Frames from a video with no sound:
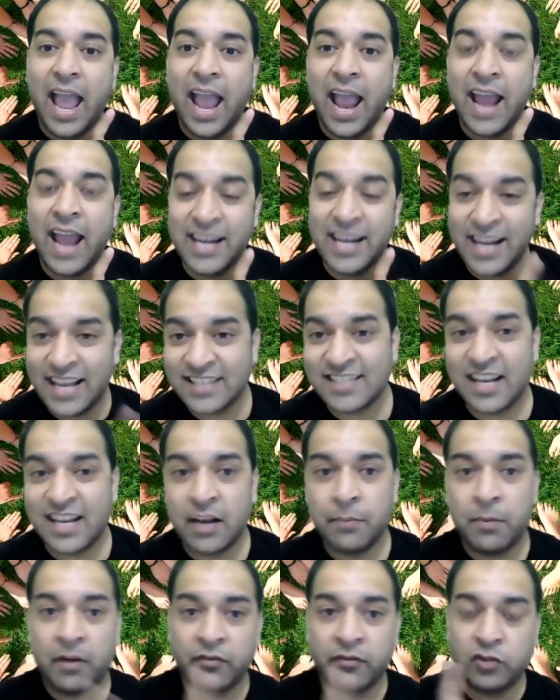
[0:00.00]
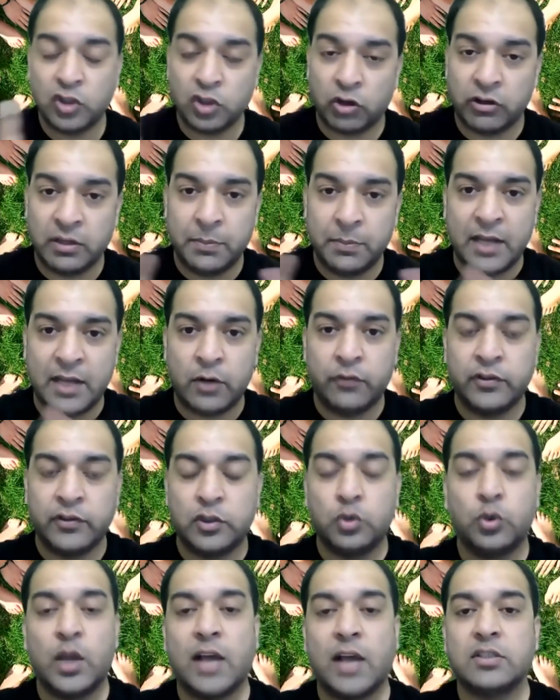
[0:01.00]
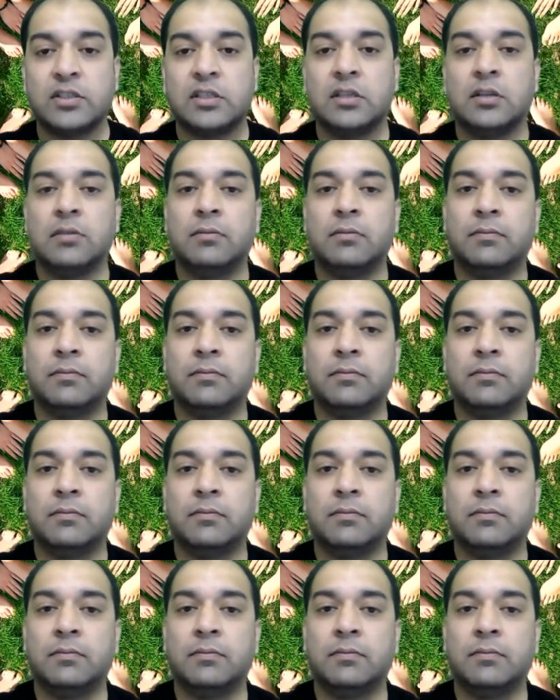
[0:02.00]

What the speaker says: And in less than a month, she's already made over 2,000.